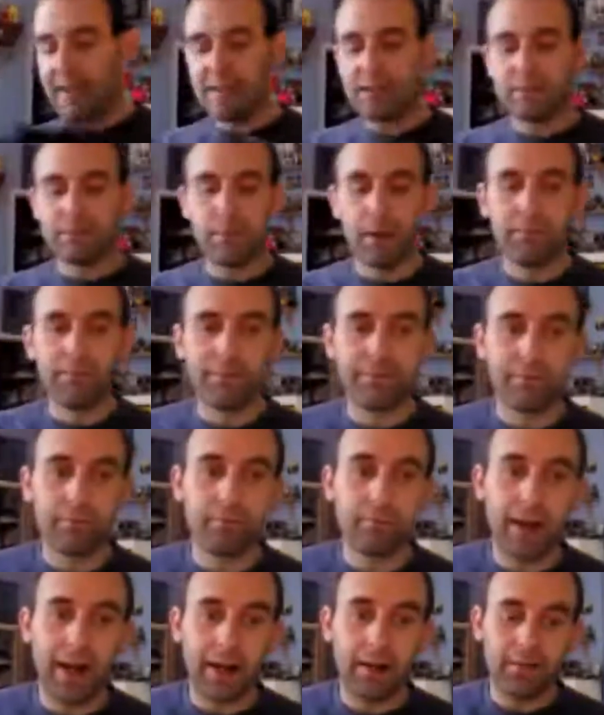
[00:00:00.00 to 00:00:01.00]
each month
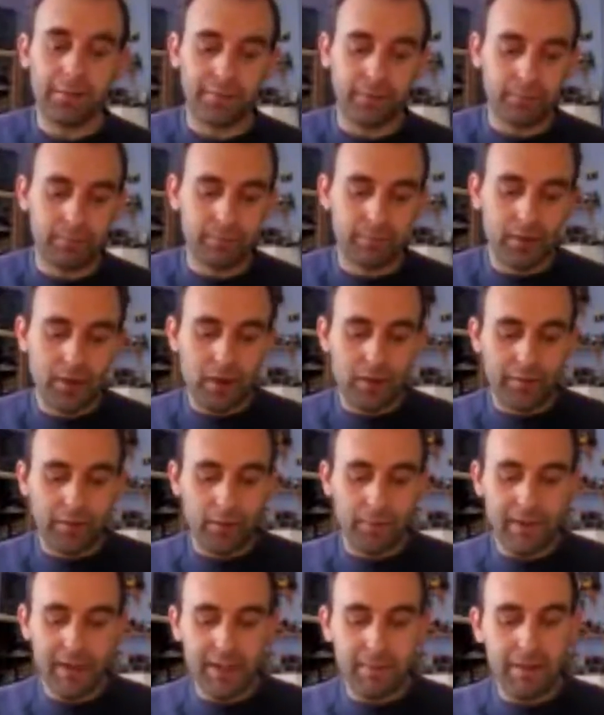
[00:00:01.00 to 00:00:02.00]
from uh, from from
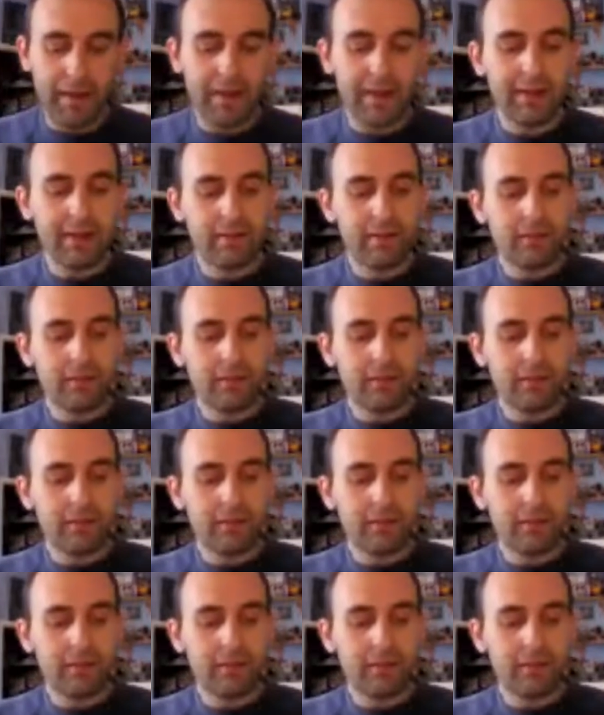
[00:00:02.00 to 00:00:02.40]
eBay.